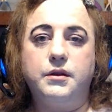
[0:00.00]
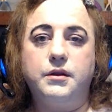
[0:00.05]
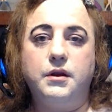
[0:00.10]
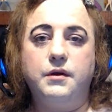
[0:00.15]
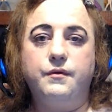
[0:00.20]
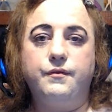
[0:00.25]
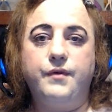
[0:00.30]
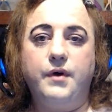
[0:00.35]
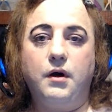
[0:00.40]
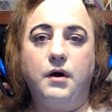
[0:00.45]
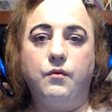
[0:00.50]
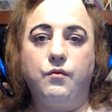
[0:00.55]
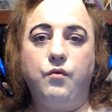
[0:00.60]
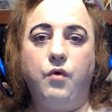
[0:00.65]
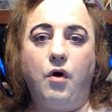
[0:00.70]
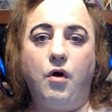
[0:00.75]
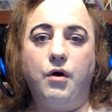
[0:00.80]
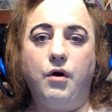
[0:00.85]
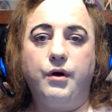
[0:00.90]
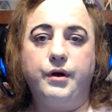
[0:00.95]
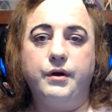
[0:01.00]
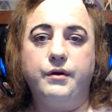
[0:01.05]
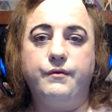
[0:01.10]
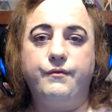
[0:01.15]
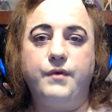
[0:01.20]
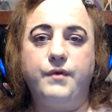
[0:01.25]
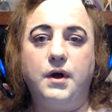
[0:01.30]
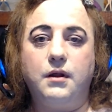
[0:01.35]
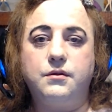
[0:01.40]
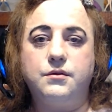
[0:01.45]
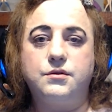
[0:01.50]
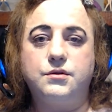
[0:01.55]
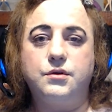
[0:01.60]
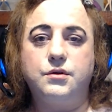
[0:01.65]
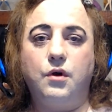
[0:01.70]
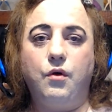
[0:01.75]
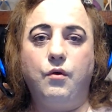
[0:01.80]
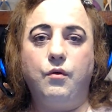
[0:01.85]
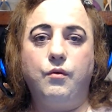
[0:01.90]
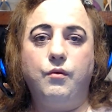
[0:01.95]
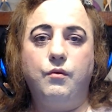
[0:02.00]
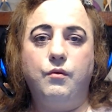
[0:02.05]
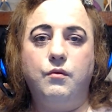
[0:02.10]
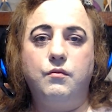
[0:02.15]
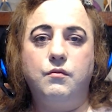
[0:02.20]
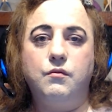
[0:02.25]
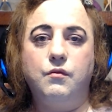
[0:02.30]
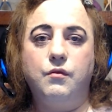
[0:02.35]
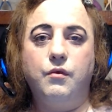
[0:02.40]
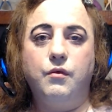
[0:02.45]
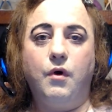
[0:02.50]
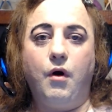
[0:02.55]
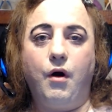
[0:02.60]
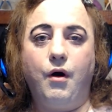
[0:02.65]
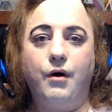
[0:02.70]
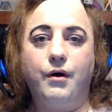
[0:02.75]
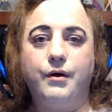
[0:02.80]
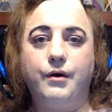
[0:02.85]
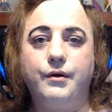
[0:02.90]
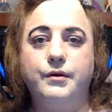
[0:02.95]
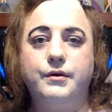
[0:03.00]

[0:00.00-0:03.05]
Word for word: It felt wrong. It felt so wrong.